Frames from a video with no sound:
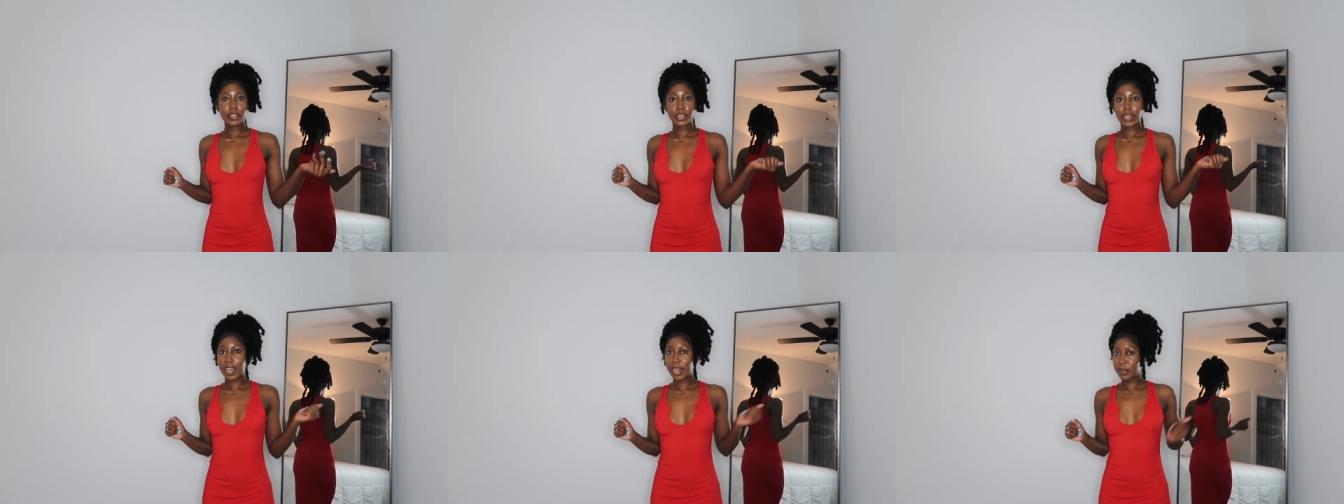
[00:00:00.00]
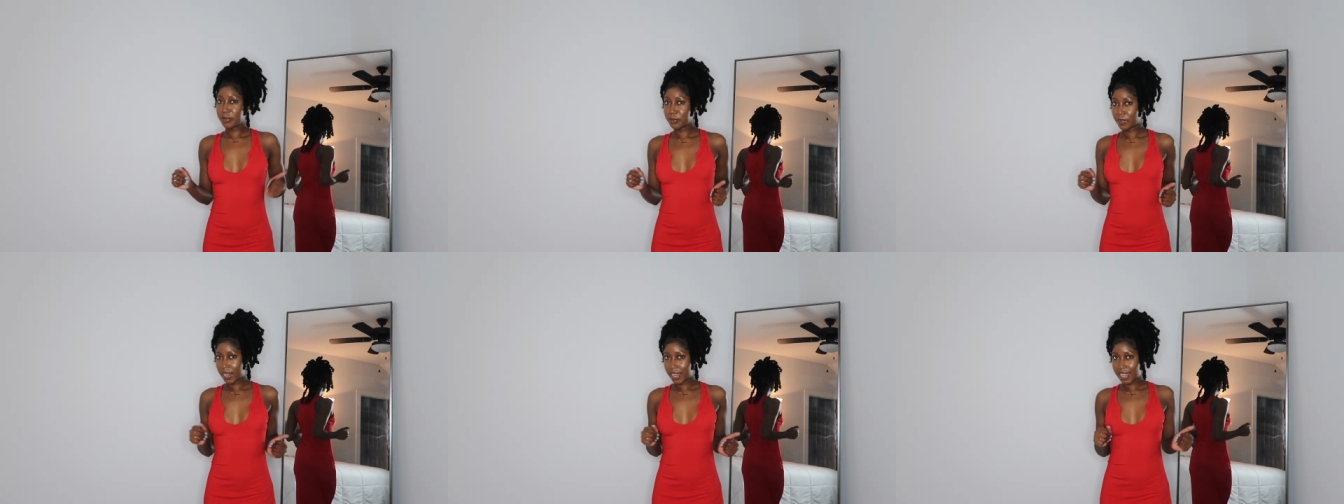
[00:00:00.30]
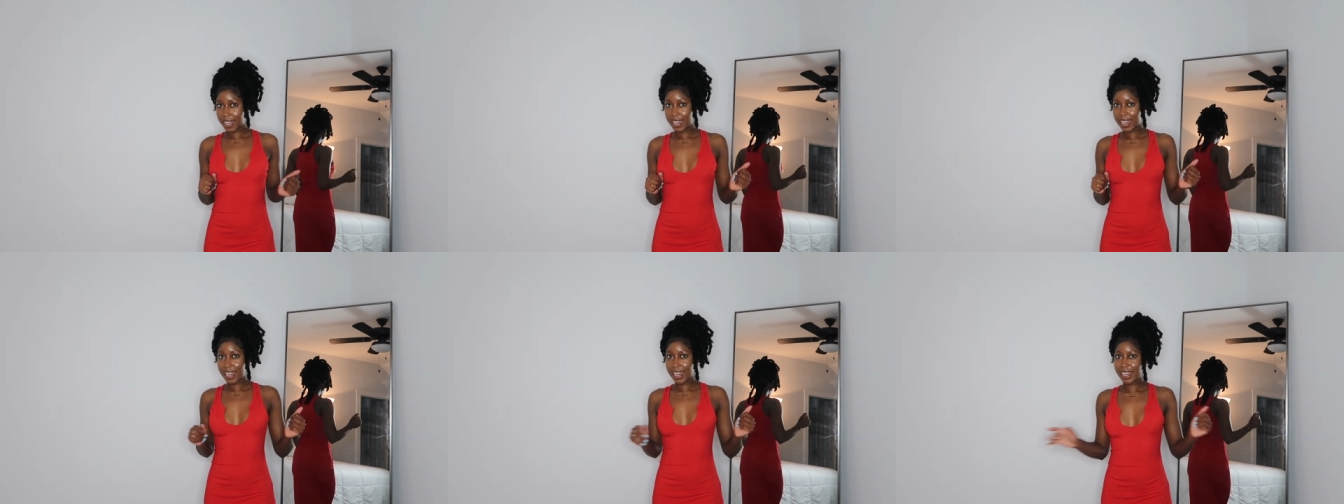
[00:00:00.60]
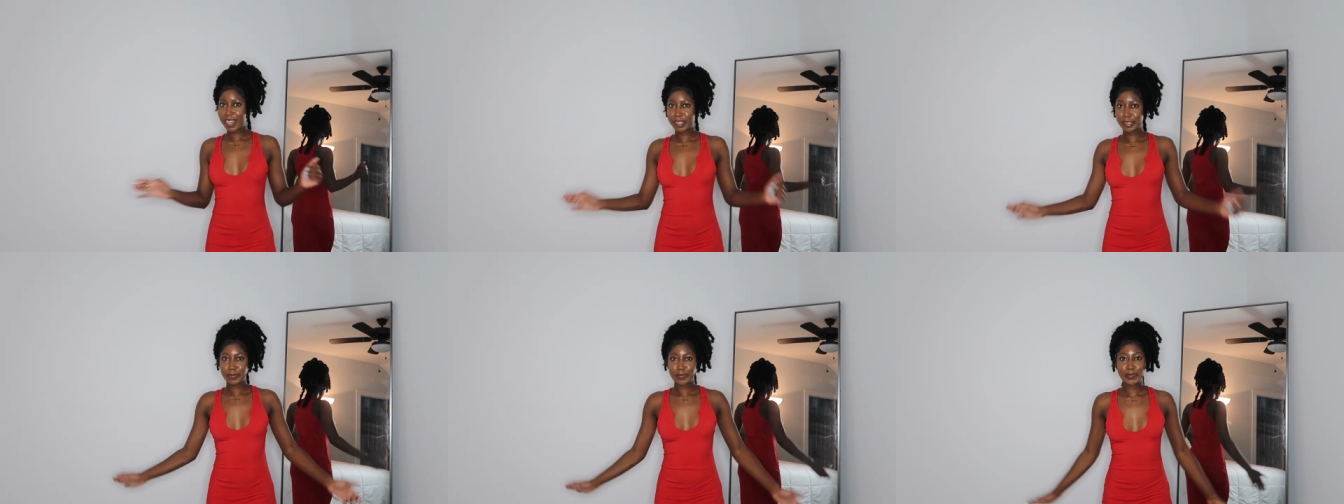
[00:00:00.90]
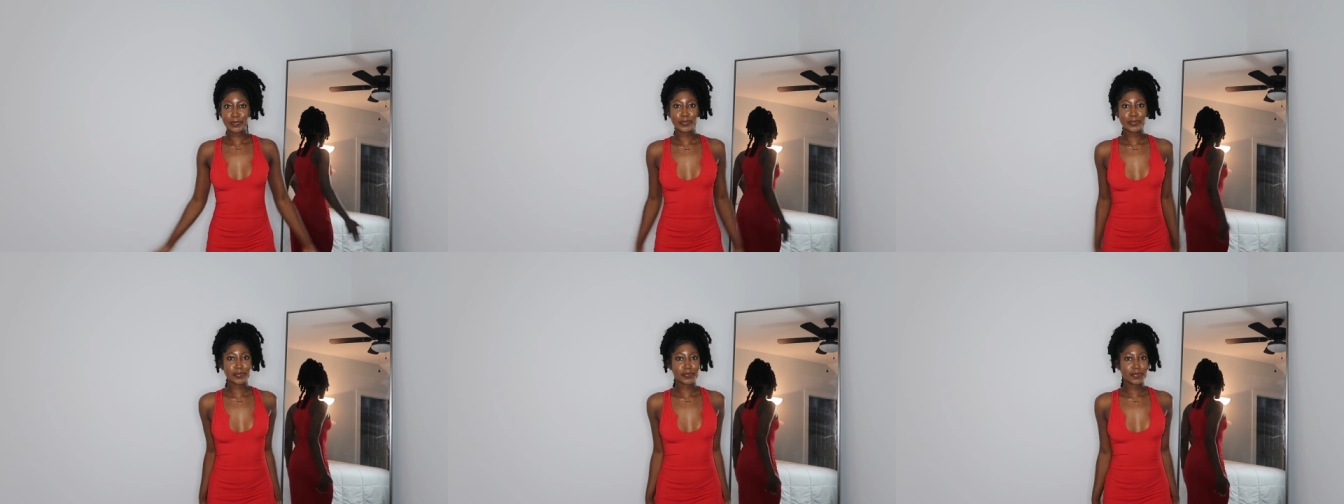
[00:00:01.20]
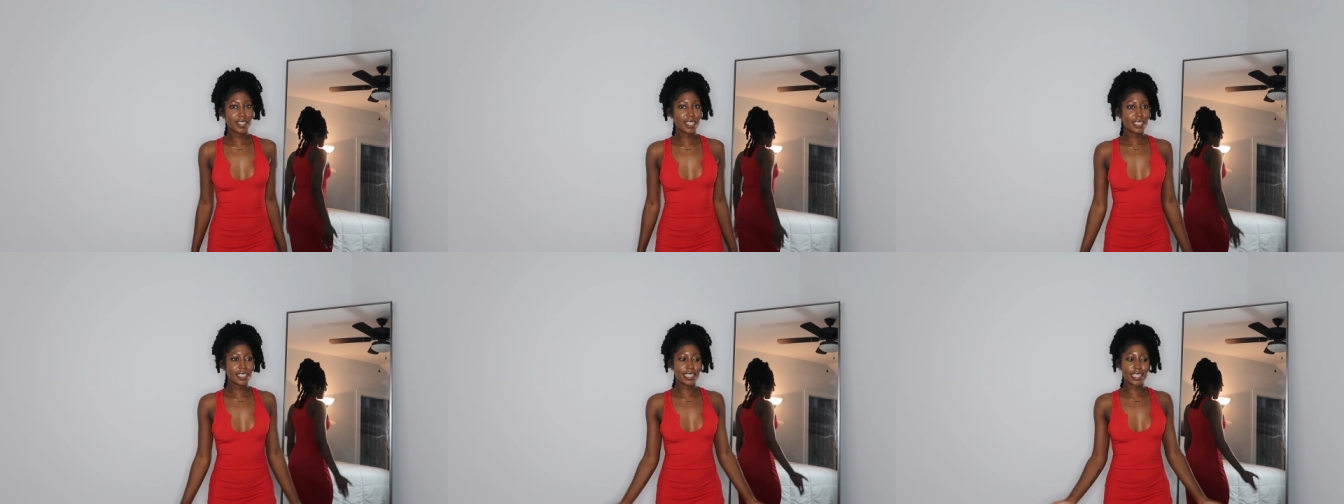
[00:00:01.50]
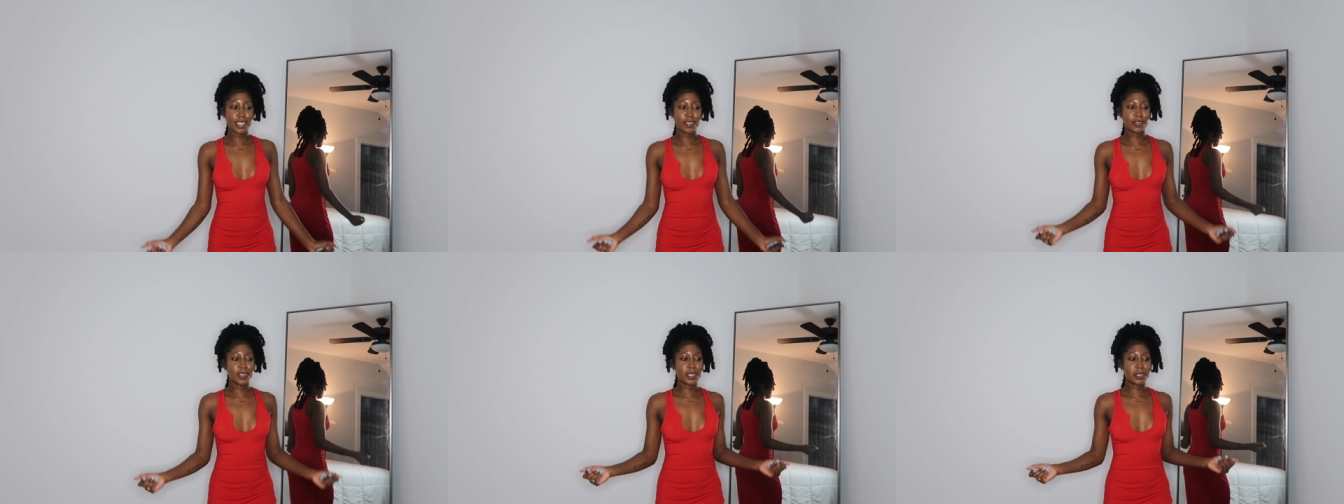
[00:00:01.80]
Okay, red is
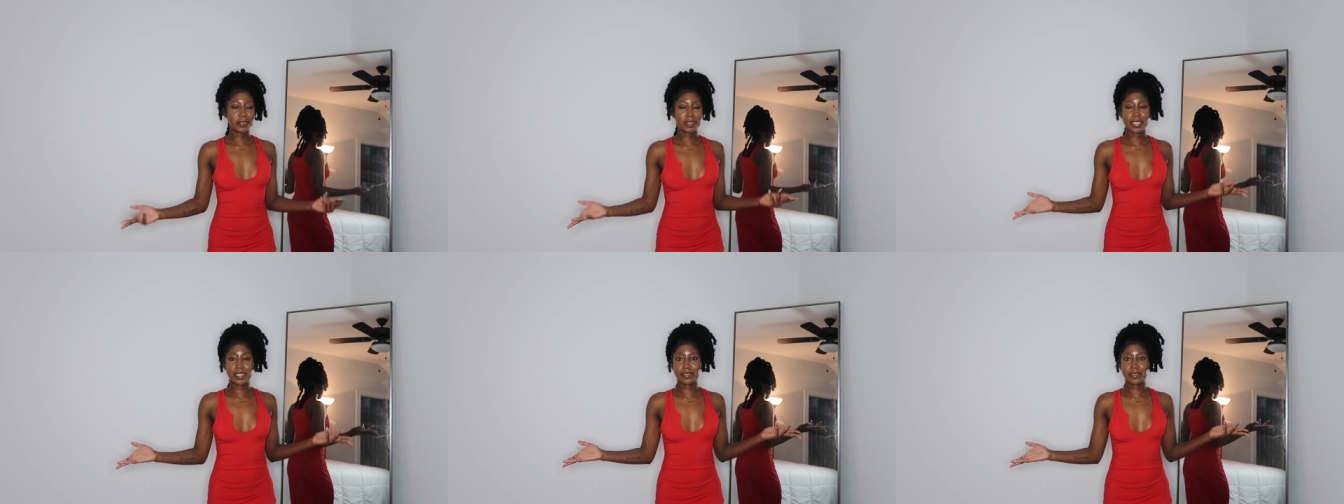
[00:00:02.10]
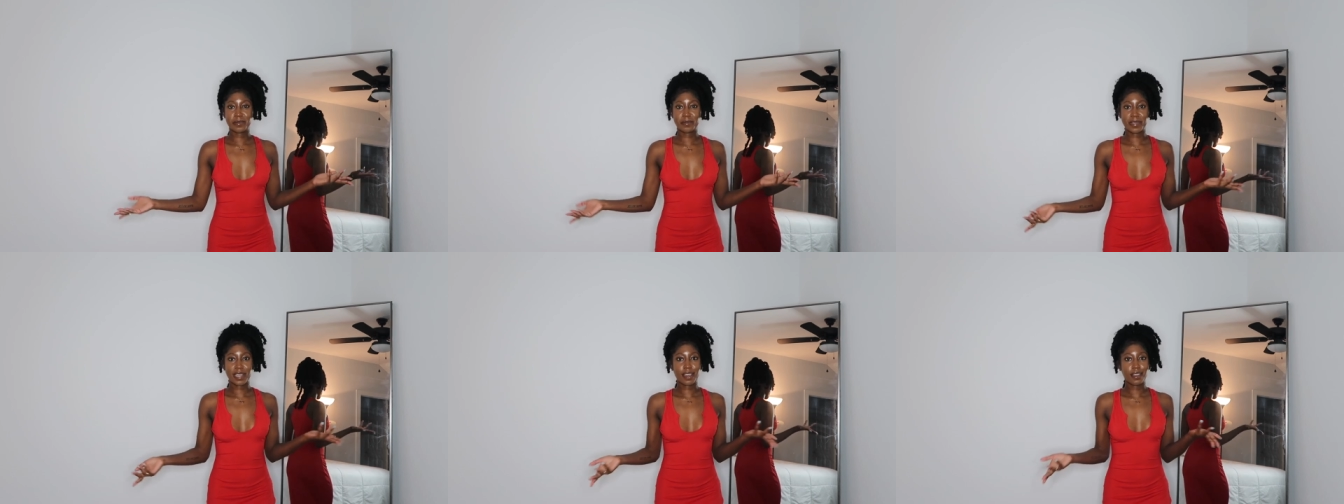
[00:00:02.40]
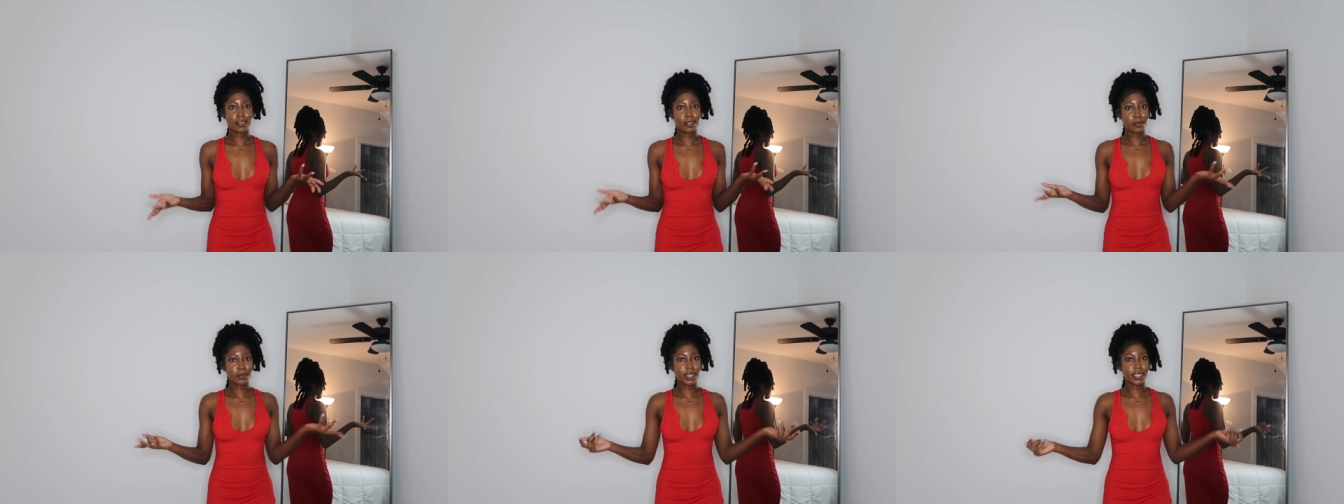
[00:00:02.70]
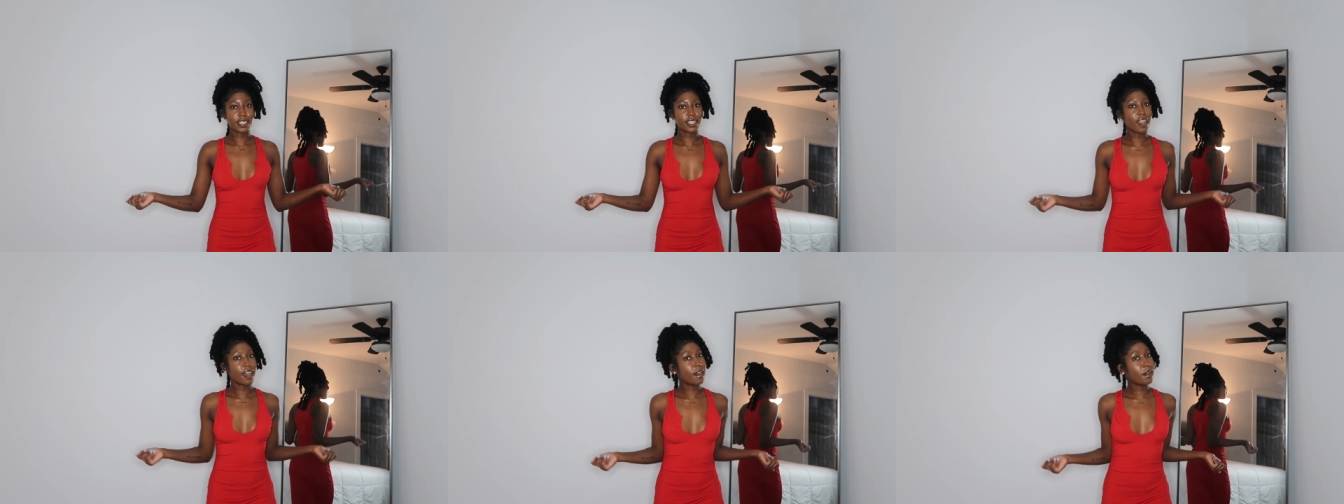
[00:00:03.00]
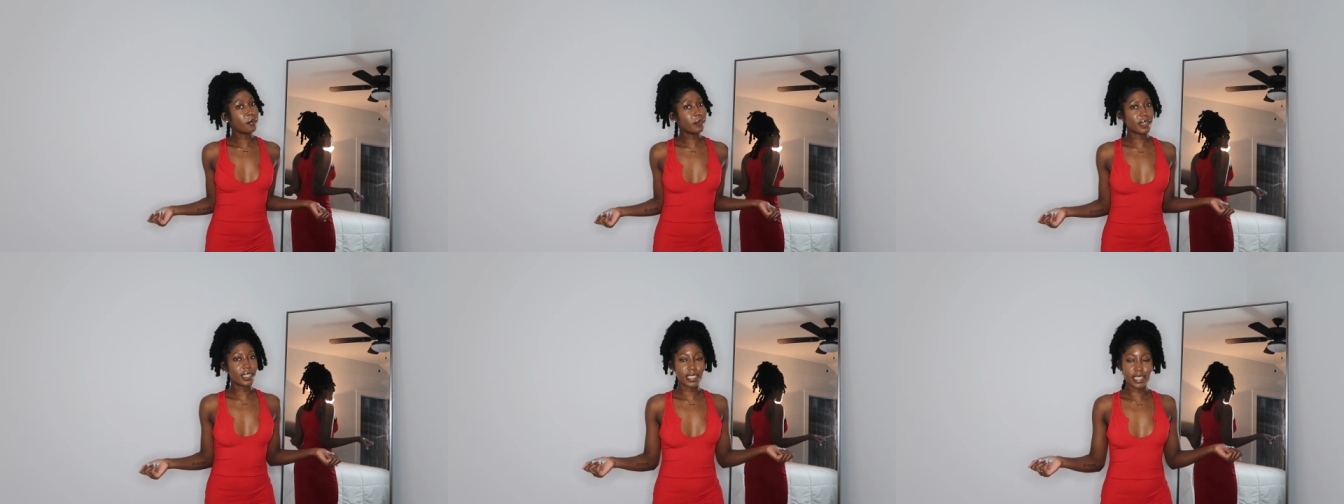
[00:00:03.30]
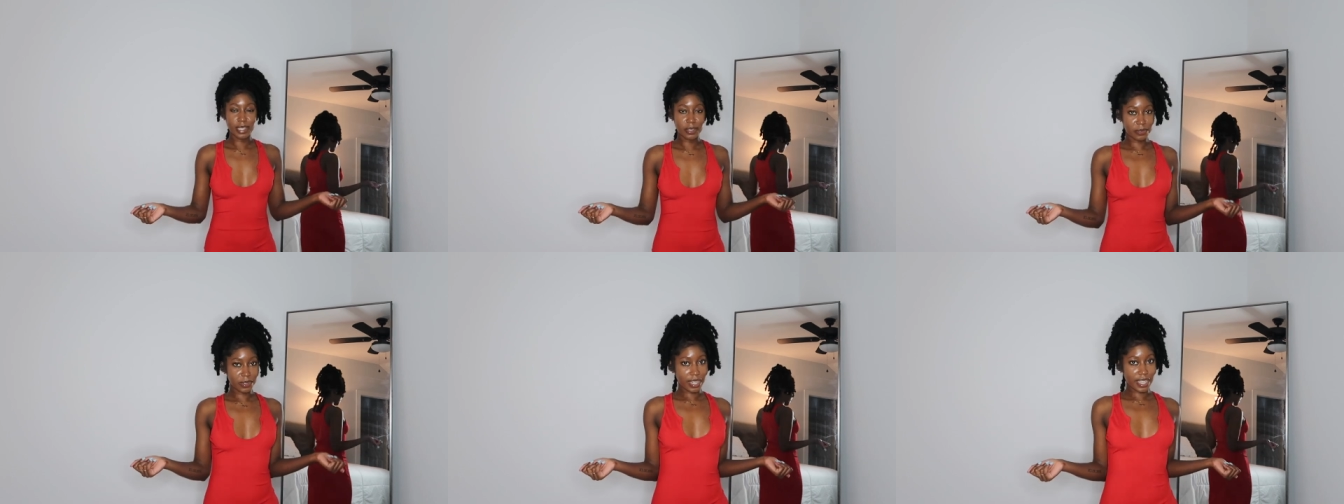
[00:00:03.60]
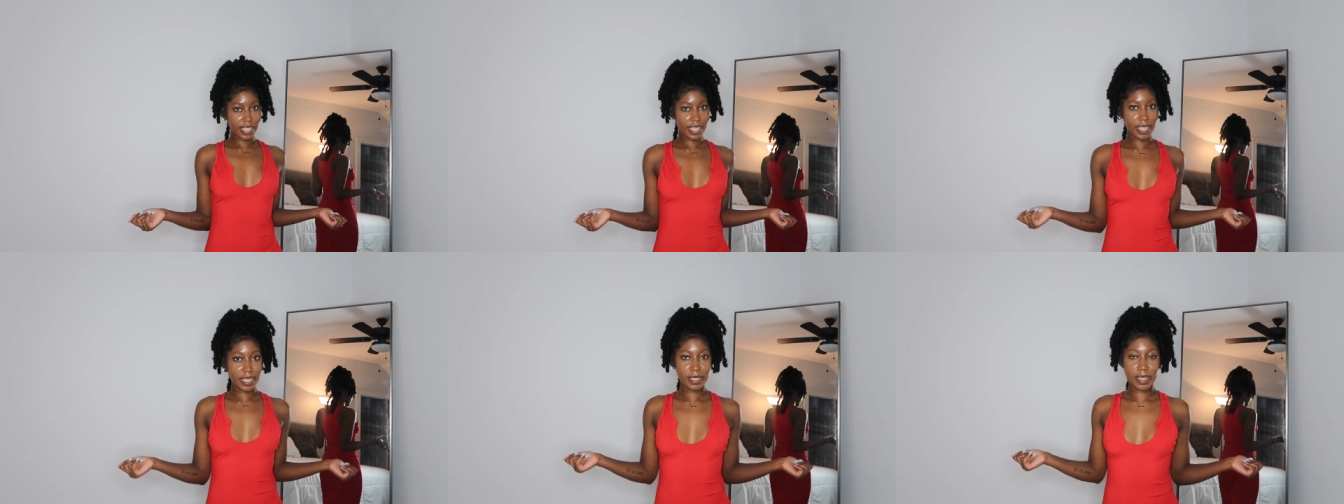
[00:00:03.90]
definitely the red for me. I don't know about y'all, but it's the
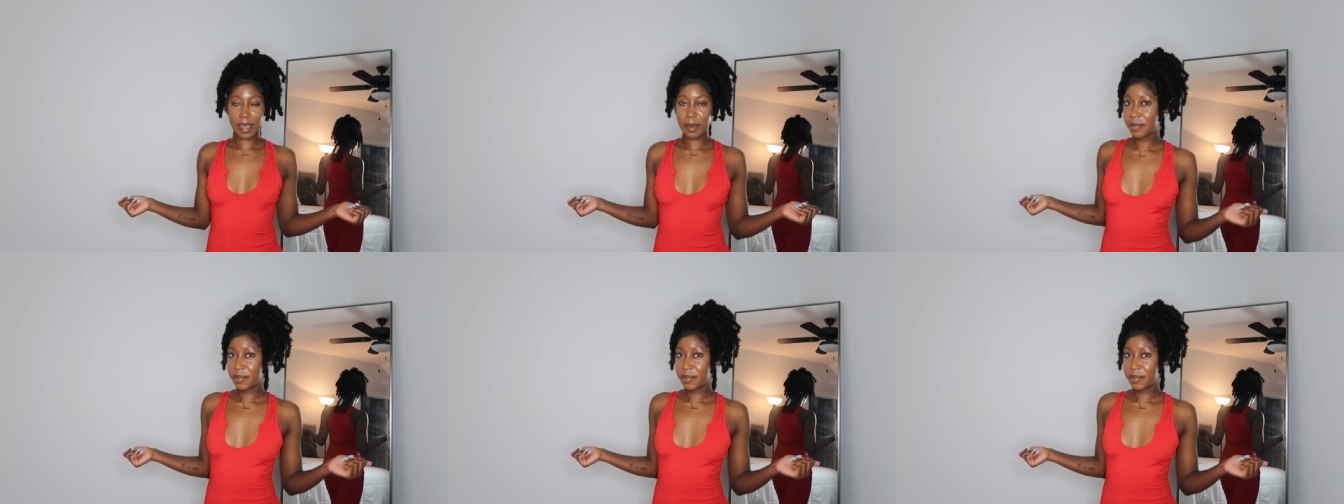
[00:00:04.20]
red.